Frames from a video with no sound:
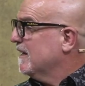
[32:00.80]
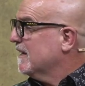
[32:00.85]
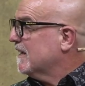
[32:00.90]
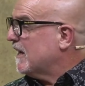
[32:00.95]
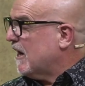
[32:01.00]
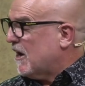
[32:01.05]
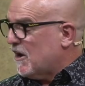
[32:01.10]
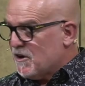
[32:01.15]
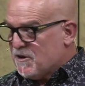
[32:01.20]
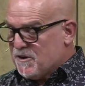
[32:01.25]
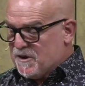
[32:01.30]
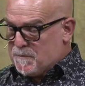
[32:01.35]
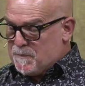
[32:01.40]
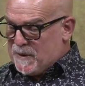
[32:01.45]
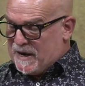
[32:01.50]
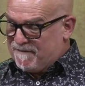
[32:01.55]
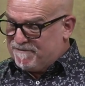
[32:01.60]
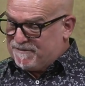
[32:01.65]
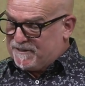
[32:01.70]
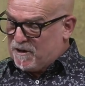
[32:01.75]
code
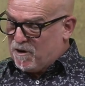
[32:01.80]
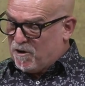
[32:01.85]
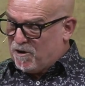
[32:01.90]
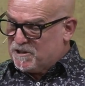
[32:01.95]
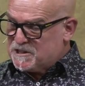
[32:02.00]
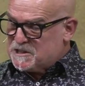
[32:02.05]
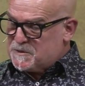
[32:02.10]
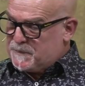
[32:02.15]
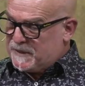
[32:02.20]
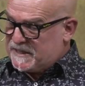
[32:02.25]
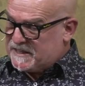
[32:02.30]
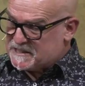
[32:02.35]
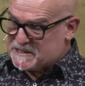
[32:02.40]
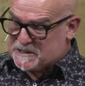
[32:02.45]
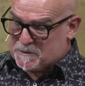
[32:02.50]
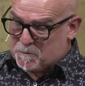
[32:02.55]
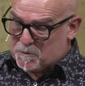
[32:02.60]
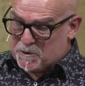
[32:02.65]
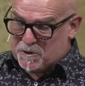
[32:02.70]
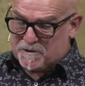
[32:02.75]
above God's because
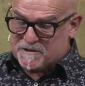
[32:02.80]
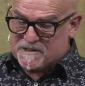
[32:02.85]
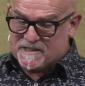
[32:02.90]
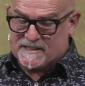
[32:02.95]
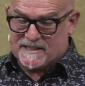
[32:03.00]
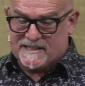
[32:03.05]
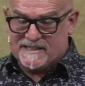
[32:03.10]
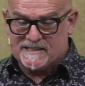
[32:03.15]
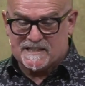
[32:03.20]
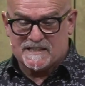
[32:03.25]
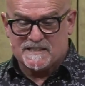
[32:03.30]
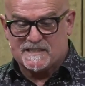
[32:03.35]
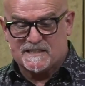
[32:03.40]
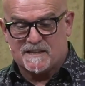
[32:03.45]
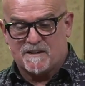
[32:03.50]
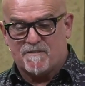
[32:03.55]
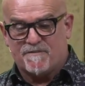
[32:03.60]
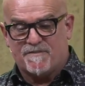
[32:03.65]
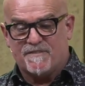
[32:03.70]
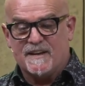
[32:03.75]
the world sees
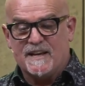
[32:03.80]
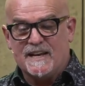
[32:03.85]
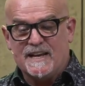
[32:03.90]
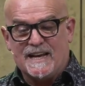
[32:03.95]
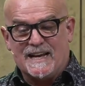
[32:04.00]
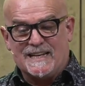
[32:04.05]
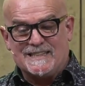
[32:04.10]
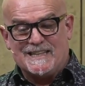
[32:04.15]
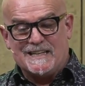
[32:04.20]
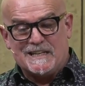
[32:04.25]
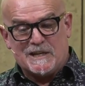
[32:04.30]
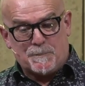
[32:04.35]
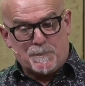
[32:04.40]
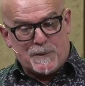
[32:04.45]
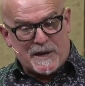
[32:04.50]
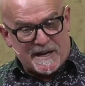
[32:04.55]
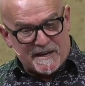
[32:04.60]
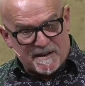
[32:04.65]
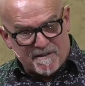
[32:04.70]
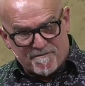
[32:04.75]
itself as
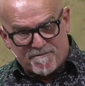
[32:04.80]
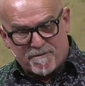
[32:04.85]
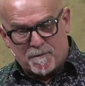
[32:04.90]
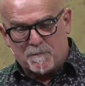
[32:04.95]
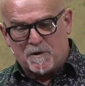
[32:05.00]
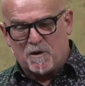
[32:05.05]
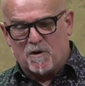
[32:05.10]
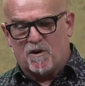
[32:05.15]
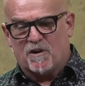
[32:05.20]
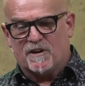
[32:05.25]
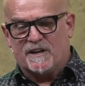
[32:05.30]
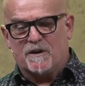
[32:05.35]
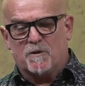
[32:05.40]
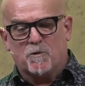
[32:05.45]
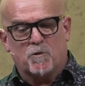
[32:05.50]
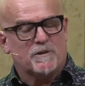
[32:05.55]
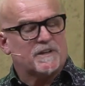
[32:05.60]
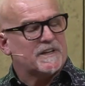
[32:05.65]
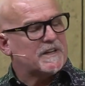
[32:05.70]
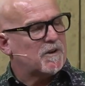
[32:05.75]
independent from God and
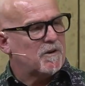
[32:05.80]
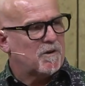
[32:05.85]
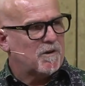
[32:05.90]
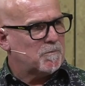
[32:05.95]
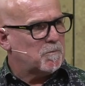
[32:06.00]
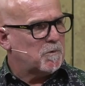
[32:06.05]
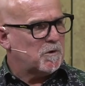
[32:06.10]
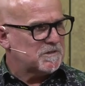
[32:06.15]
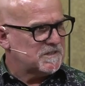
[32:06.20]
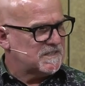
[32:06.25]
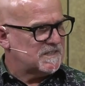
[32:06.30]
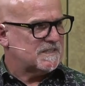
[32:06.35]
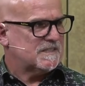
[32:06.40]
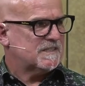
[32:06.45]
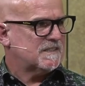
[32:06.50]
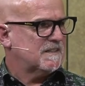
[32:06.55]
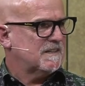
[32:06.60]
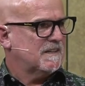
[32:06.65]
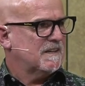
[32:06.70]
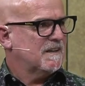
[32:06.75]
all that God
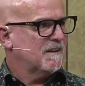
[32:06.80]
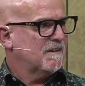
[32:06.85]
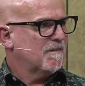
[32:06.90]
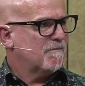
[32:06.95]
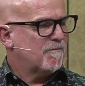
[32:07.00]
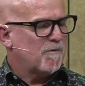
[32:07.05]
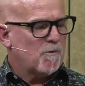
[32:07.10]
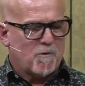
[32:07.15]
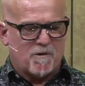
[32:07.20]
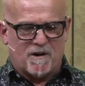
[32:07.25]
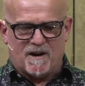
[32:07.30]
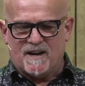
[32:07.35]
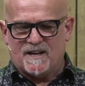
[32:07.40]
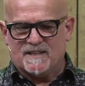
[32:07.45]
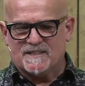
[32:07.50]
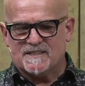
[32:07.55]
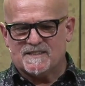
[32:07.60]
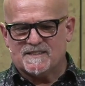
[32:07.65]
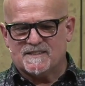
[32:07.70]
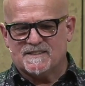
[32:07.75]
wants for
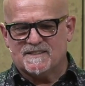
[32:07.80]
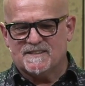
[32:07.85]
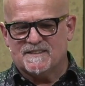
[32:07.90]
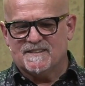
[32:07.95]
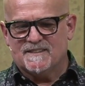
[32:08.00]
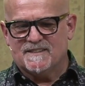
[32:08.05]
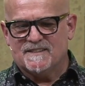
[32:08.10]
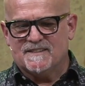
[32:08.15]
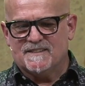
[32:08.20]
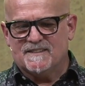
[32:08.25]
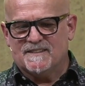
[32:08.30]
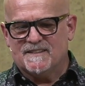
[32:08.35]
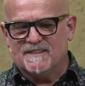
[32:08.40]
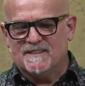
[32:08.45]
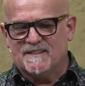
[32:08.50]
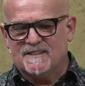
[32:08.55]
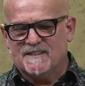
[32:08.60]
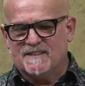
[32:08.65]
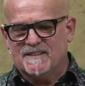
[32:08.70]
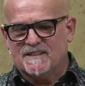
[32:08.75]
us.
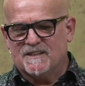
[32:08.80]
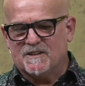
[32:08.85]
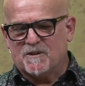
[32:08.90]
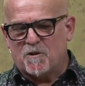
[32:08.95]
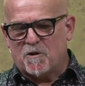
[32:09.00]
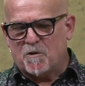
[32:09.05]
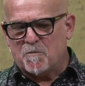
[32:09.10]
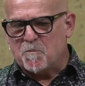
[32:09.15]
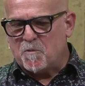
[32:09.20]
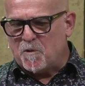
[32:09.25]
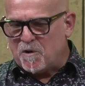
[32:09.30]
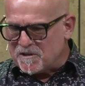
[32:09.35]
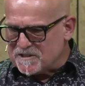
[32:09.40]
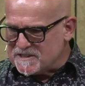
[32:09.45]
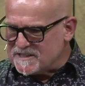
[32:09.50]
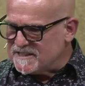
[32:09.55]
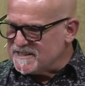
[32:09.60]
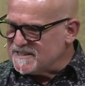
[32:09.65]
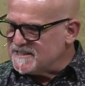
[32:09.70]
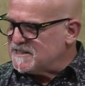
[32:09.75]
God
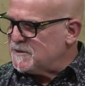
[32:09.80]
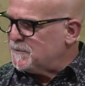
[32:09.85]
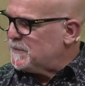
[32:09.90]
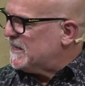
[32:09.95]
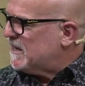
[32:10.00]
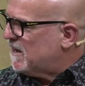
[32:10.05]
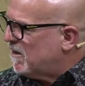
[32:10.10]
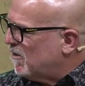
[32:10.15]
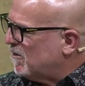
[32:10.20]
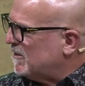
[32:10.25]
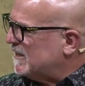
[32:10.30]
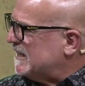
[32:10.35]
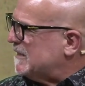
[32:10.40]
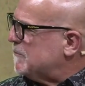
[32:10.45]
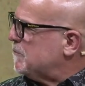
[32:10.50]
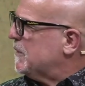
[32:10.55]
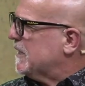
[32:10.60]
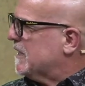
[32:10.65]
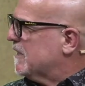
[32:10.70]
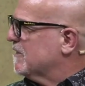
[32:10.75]
wants us to be holy
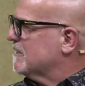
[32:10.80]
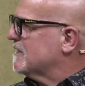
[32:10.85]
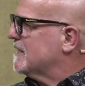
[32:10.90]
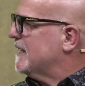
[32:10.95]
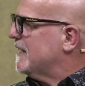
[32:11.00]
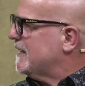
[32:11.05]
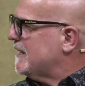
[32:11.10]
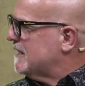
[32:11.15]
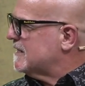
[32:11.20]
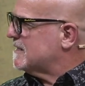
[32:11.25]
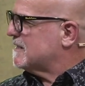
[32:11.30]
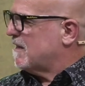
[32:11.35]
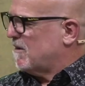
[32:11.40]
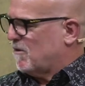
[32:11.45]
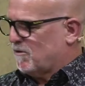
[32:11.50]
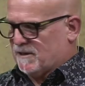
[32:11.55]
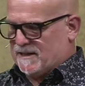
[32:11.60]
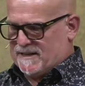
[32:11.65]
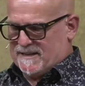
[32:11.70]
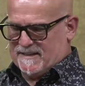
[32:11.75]
because he is
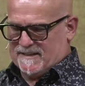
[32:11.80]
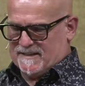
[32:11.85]
holy.